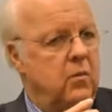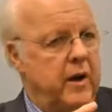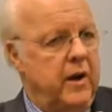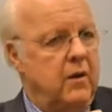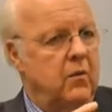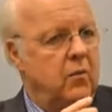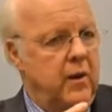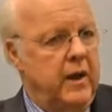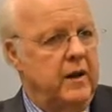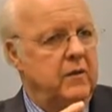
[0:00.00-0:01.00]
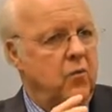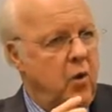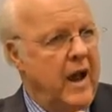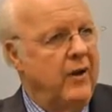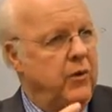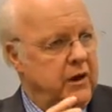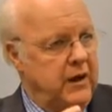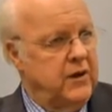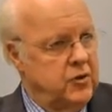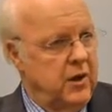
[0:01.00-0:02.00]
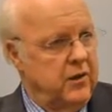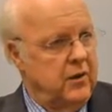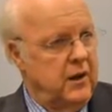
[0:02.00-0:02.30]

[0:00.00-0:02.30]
where, when, and why we need each other.